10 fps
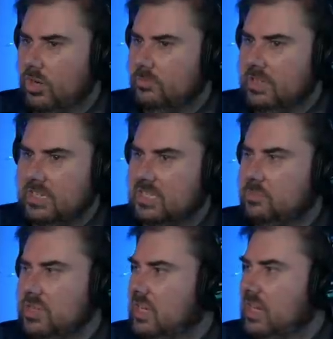what it means to
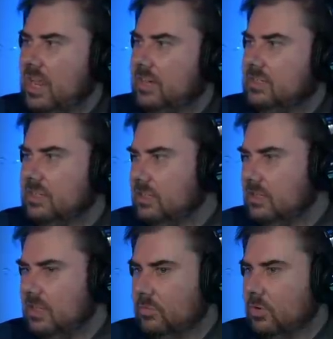be
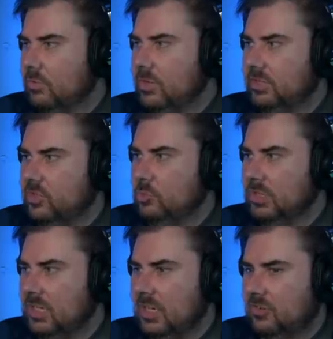connected and what real
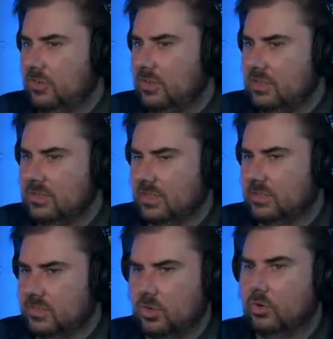human connection is.
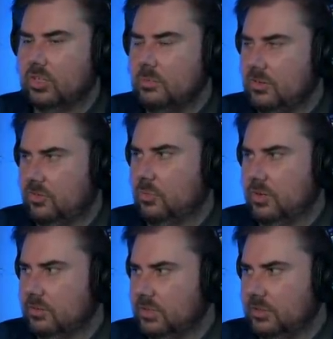Like there's an early mission where
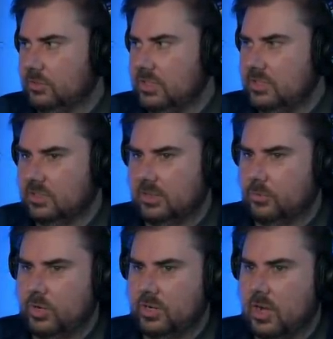you're literally
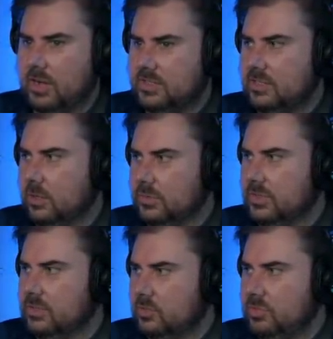delivering
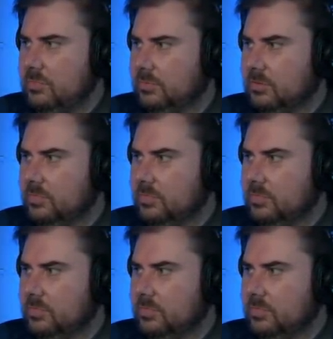oxytocin to people